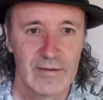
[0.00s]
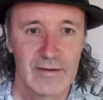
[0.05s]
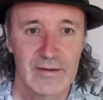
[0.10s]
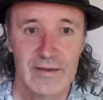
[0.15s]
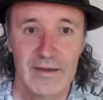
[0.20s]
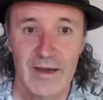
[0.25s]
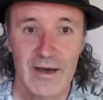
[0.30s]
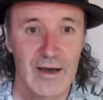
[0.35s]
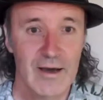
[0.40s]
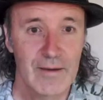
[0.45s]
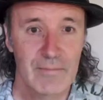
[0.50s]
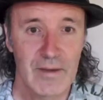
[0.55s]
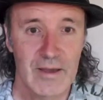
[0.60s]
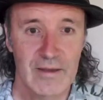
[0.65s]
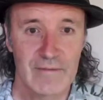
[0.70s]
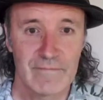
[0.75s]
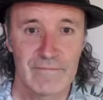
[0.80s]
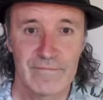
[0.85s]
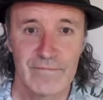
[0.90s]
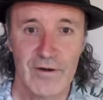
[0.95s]
Come
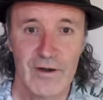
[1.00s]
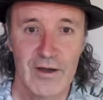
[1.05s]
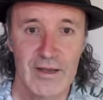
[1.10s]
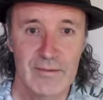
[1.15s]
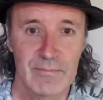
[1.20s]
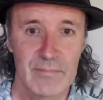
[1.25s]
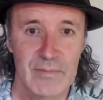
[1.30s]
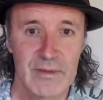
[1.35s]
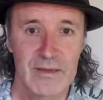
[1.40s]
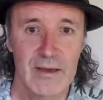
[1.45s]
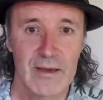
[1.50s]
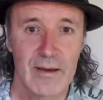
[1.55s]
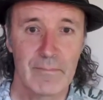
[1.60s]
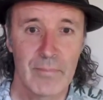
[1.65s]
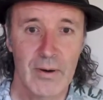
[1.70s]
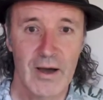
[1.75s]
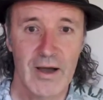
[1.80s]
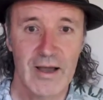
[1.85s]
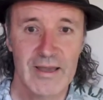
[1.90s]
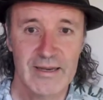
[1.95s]
and find me
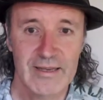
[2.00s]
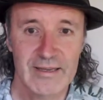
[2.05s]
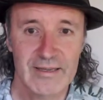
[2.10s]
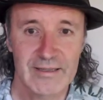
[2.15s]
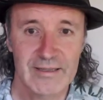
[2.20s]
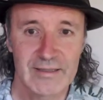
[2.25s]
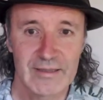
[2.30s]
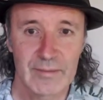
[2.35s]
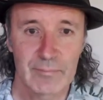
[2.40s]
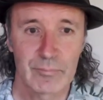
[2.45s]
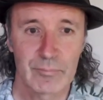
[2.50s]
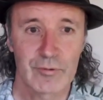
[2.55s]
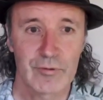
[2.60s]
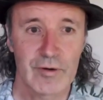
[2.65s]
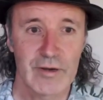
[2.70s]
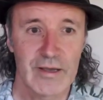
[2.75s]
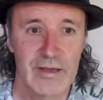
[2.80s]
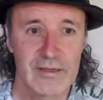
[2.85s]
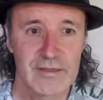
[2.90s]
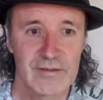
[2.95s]
abiding in the
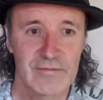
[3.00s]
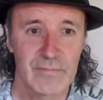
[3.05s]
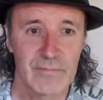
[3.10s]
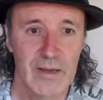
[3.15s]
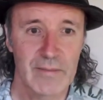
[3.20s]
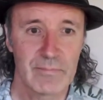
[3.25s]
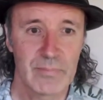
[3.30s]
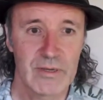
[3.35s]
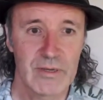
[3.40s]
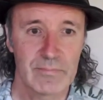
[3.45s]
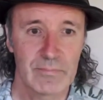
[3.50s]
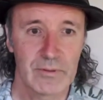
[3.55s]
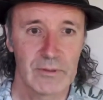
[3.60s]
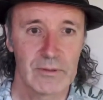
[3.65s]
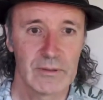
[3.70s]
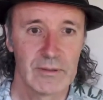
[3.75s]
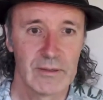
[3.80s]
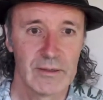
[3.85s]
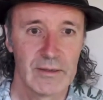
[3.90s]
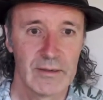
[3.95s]
prayers of my
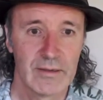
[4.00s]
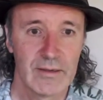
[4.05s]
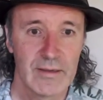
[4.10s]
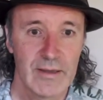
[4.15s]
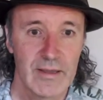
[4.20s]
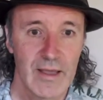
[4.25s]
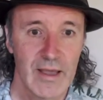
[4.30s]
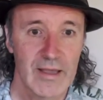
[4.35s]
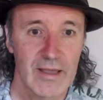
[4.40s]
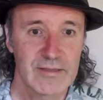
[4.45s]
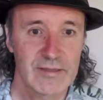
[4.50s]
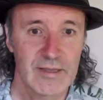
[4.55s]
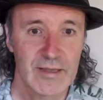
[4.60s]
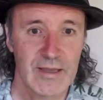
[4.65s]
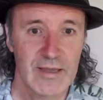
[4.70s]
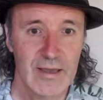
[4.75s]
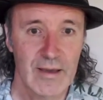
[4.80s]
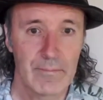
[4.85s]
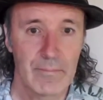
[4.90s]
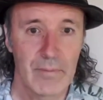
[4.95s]
people, as
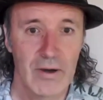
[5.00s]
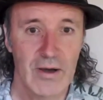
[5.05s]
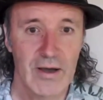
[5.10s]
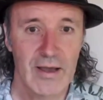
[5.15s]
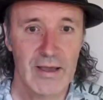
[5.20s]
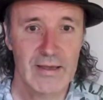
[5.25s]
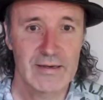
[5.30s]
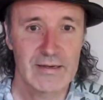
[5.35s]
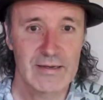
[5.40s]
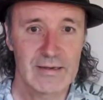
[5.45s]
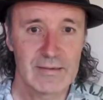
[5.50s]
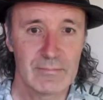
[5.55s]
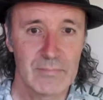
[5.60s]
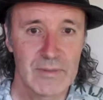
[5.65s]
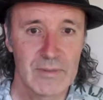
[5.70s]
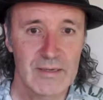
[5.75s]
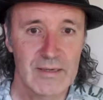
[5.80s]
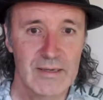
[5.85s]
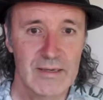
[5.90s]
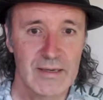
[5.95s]
they abide in
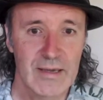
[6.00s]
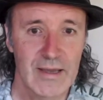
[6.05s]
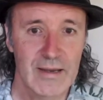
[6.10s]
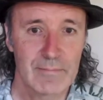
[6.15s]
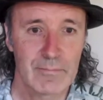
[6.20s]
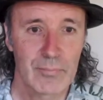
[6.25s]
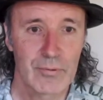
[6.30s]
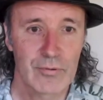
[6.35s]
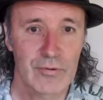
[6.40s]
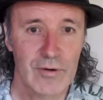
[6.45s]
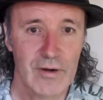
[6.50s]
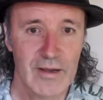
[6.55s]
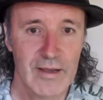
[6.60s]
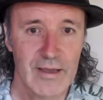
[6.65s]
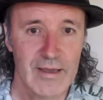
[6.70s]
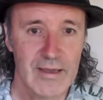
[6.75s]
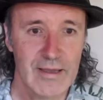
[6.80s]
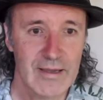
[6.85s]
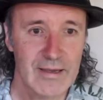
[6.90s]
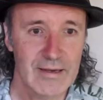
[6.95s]
me and
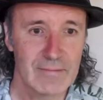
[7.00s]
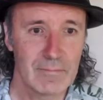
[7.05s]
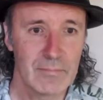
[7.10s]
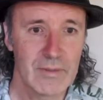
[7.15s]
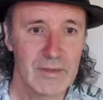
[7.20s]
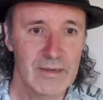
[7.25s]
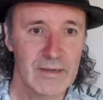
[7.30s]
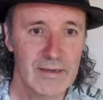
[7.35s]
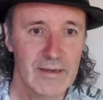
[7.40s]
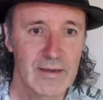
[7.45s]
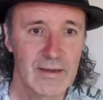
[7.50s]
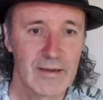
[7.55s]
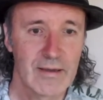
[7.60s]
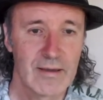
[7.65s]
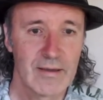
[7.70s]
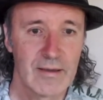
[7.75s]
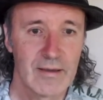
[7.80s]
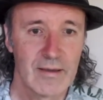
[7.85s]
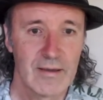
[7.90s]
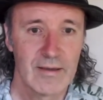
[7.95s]
pray in me.
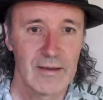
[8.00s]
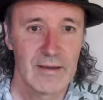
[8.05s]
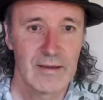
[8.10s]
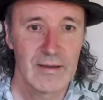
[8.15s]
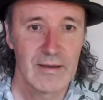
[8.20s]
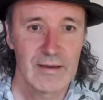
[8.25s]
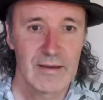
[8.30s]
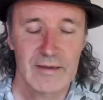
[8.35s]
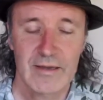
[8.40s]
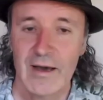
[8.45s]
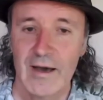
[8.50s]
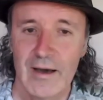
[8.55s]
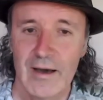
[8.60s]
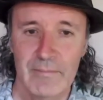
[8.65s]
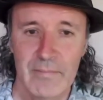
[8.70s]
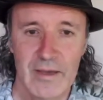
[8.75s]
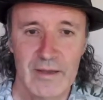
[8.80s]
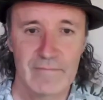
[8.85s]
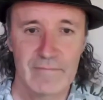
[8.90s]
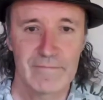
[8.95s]

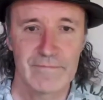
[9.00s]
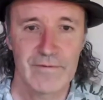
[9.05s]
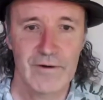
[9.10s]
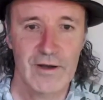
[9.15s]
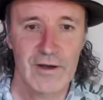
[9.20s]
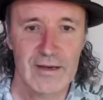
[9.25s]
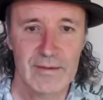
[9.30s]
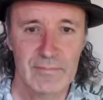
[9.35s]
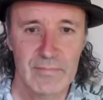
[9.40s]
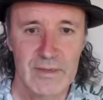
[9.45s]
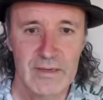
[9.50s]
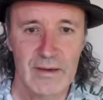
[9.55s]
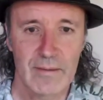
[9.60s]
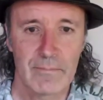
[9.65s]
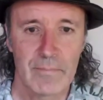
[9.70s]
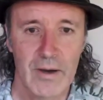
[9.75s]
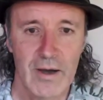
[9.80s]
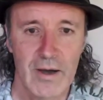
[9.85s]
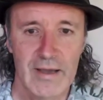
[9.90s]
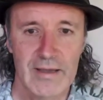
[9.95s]
Come and find me
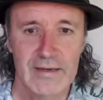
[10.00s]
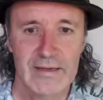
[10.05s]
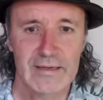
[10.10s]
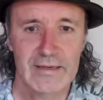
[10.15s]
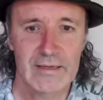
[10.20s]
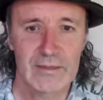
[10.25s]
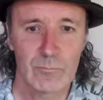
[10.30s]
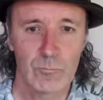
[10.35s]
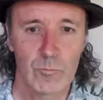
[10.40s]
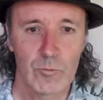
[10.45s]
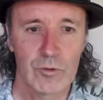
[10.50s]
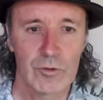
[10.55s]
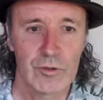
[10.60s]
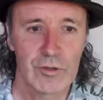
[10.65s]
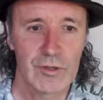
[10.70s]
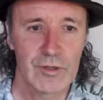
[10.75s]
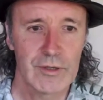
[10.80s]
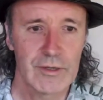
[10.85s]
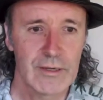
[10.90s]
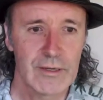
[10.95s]
abiding in
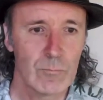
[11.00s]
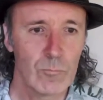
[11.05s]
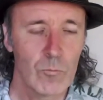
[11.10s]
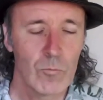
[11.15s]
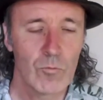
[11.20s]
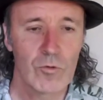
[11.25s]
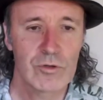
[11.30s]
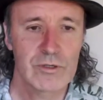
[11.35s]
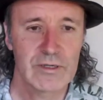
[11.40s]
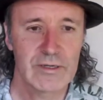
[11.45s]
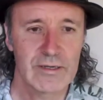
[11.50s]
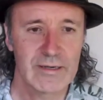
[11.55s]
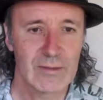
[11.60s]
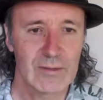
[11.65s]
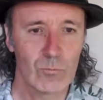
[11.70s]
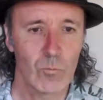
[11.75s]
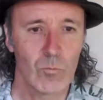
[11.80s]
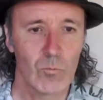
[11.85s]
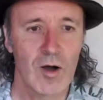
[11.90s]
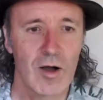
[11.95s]
word and water,
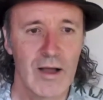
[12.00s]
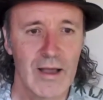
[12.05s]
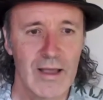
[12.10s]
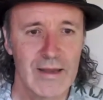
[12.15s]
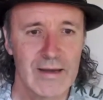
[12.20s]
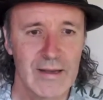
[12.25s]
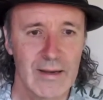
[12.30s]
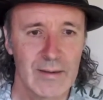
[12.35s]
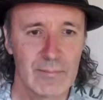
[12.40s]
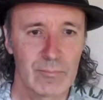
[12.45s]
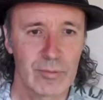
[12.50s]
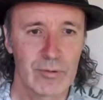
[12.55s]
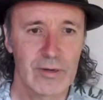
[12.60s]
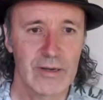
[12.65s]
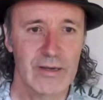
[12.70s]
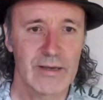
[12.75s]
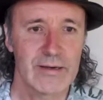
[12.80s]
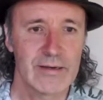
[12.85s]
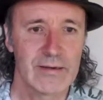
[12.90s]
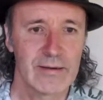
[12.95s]
in wine and
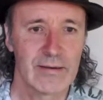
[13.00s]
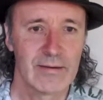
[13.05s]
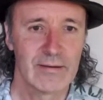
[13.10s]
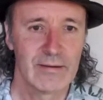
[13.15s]
bread.